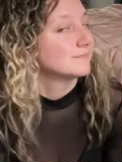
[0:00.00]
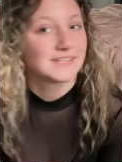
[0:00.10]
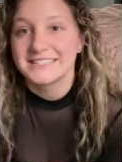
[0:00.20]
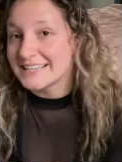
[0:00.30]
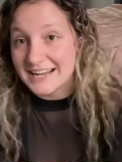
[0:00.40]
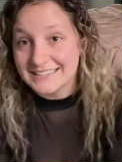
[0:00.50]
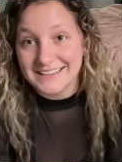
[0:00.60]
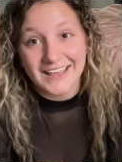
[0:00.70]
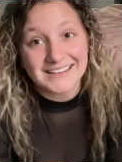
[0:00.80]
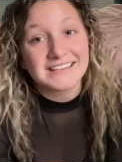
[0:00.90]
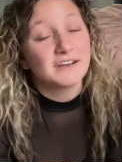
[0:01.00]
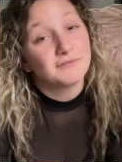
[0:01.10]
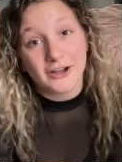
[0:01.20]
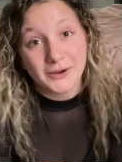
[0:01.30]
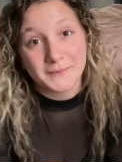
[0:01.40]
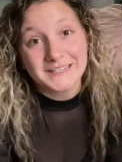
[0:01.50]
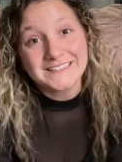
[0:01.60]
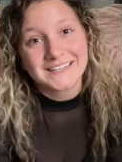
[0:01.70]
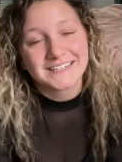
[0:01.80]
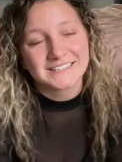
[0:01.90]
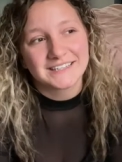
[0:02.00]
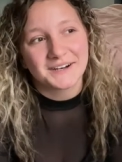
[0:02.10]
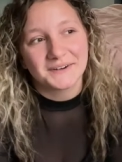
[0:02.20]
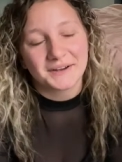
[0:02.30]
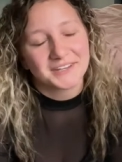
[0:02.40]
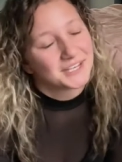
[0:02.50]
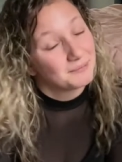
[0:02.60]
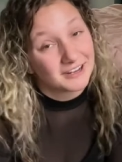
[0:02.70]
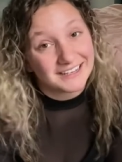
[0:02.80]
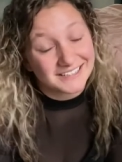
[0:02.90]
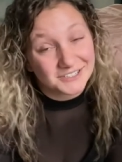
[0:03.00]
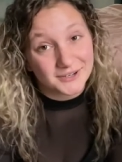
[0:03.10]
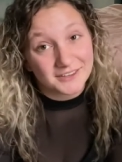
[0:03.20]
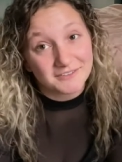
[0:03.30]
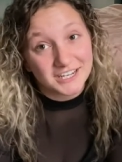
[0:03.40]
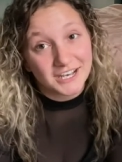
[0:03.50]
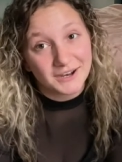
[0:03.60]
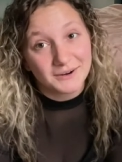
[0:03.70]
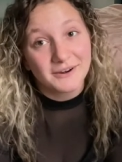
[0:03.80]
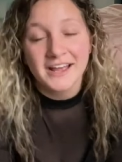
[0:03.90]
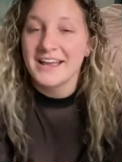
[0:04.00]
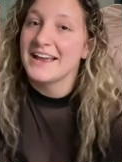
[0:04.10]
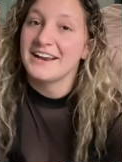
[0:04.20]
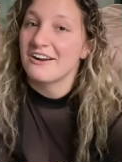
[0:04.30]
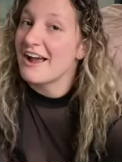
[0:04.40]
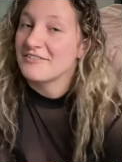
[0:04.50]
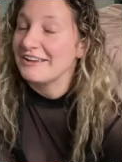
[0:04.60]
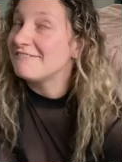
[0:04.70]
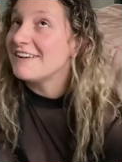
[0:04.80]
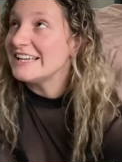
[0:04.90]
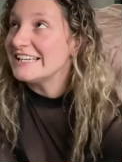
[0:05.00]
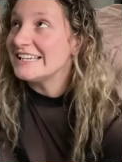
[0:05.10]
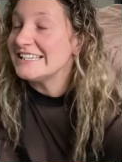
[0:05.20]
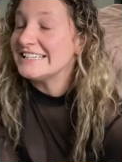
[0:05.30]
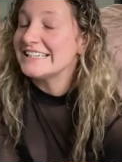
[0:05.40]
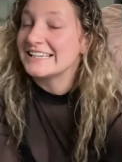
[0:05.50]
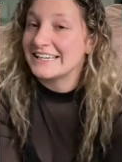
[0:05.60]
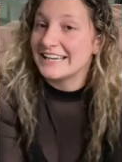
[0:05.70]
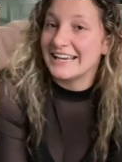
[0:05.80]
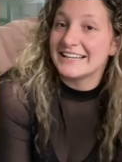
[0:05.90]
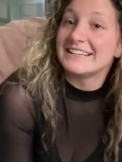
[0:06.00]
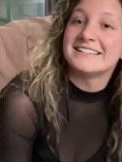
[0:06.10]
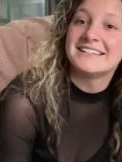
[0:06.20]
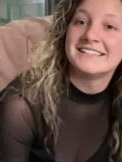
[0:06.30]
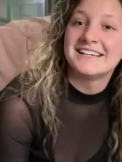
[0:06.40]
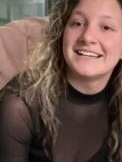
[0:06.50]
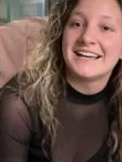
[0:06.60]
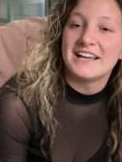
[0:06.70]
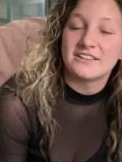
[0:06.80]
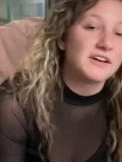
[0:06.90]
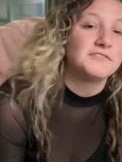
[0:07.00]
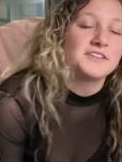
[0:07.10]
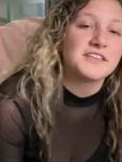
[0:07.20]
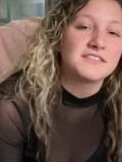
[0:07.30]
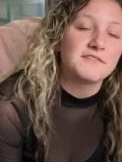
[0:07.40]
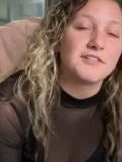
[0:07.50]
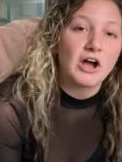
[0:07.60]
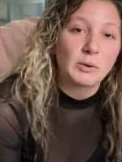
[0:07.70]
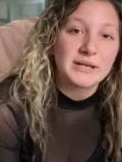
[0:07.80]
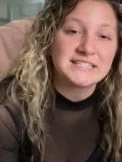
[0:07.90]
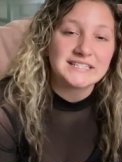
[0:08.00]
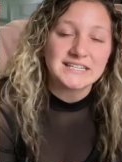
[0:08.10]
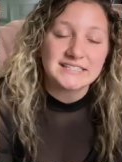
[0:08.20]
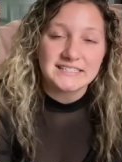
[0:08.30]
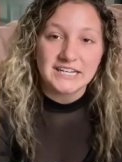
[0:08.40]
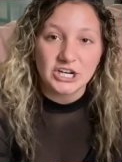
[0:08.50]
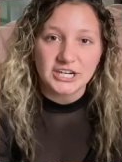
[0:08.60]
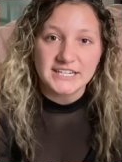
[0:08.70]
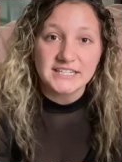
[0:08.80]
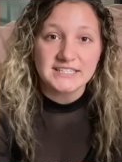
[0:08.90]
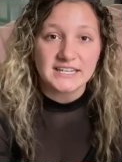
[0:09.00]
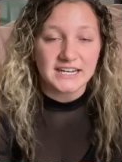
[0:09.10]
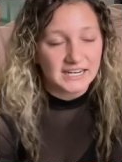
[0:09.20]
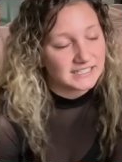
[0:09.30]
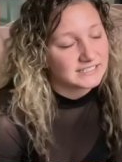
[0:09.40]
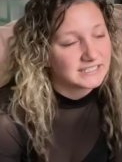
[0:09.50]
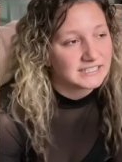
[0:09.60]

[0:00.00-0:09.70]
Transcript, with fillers: today is the last day of Vlogmas, so I really hope you guys enjoy the video and are having fun and loved the Vlogmas series and